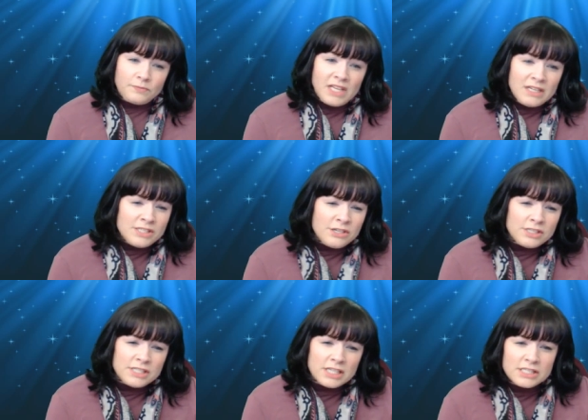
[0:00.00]
So it
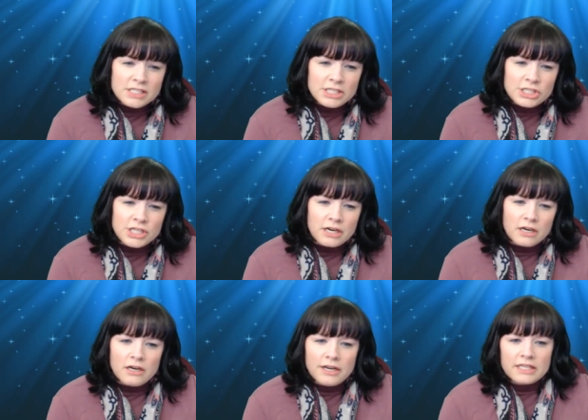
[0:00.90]
says, this
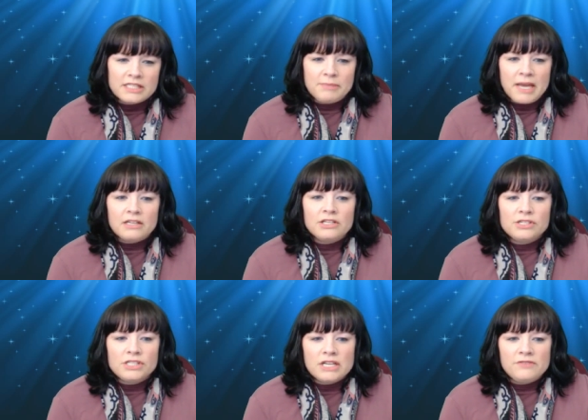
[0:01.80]
year, expect to
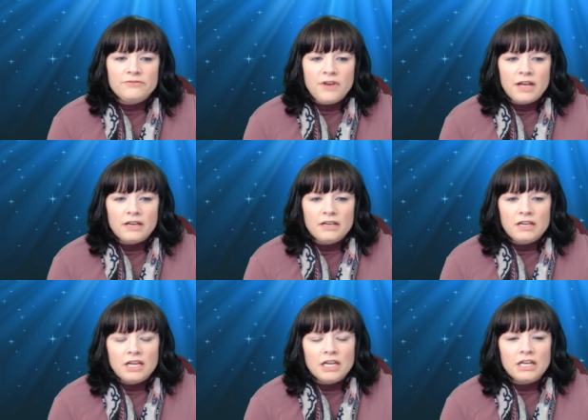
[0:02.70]
see fun
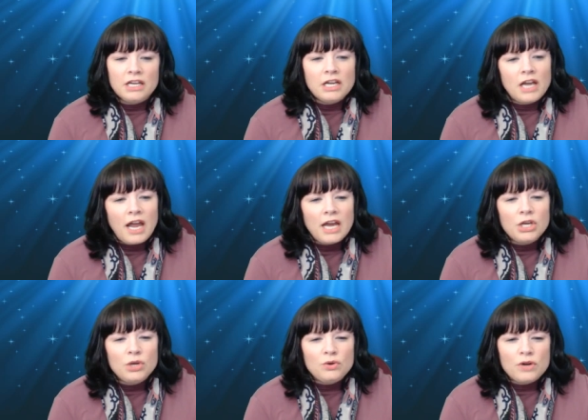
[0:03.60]
in a
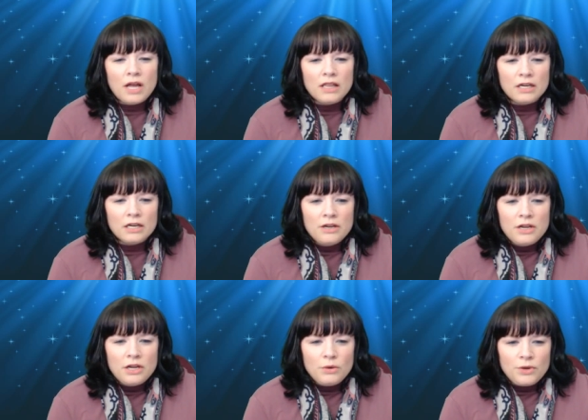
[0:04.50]
new color
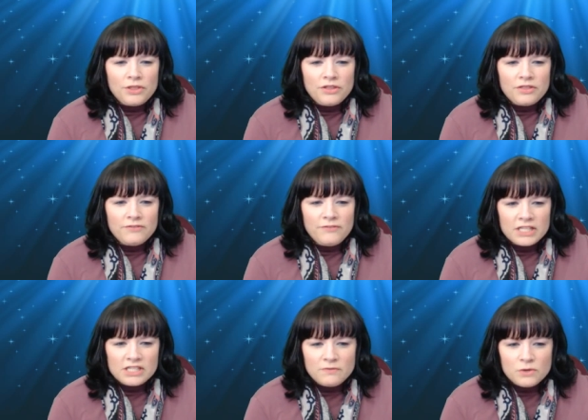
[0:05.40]
with the
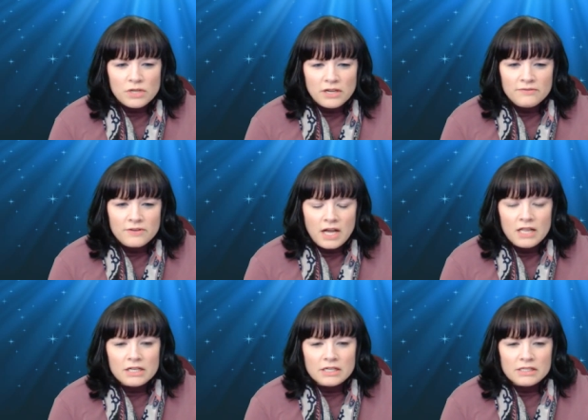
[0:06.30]
Festival of
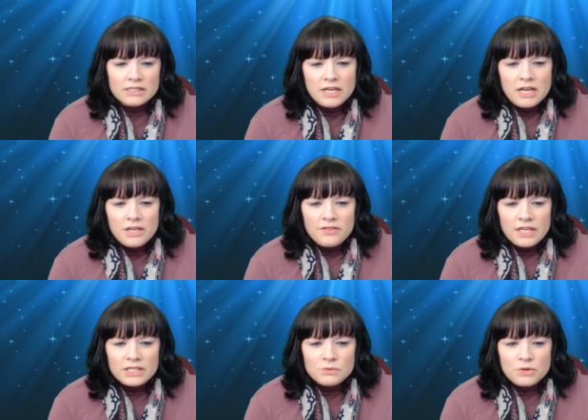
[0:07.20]
Colors.
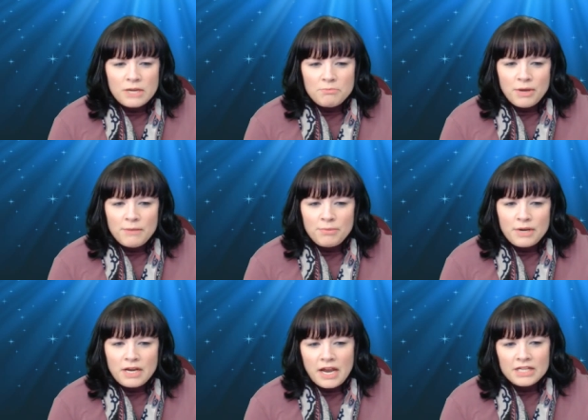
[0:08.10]
Things will get
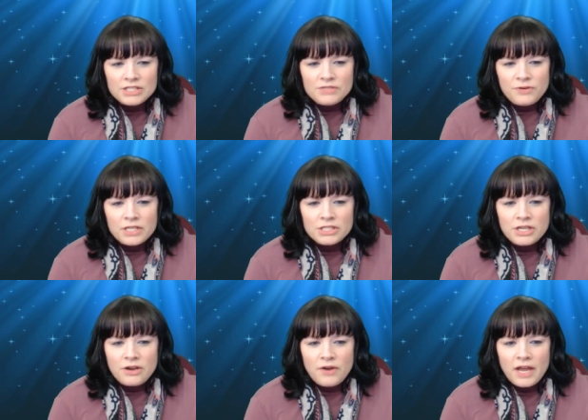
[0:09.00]
bumpy as friends
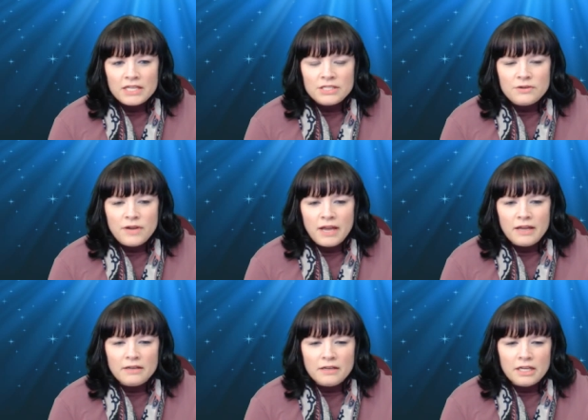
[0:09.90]
go
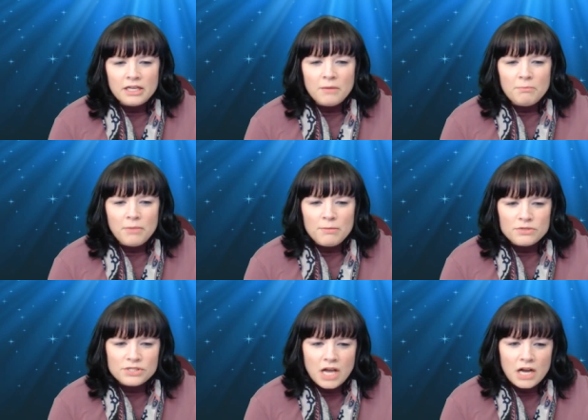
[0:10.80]
head-to-head in bubble
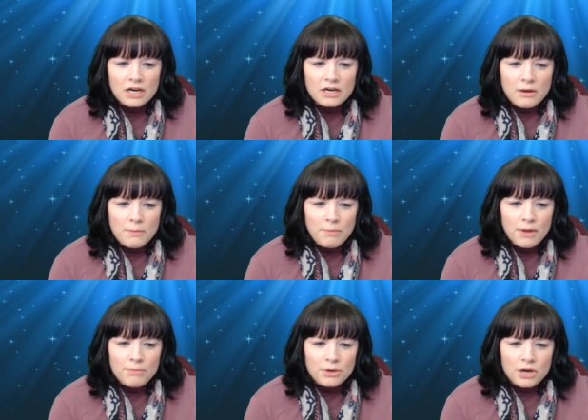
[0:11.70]
soccer,
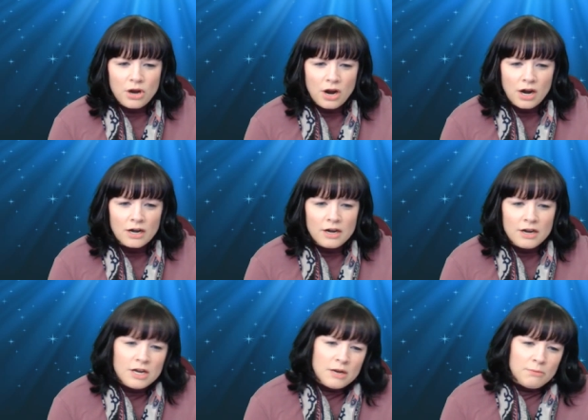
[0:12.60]
bumper
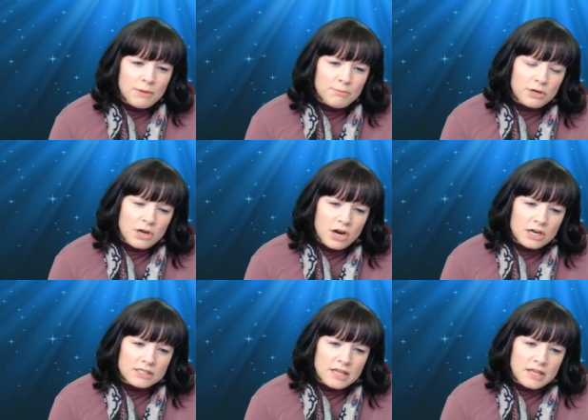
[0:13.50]
cars,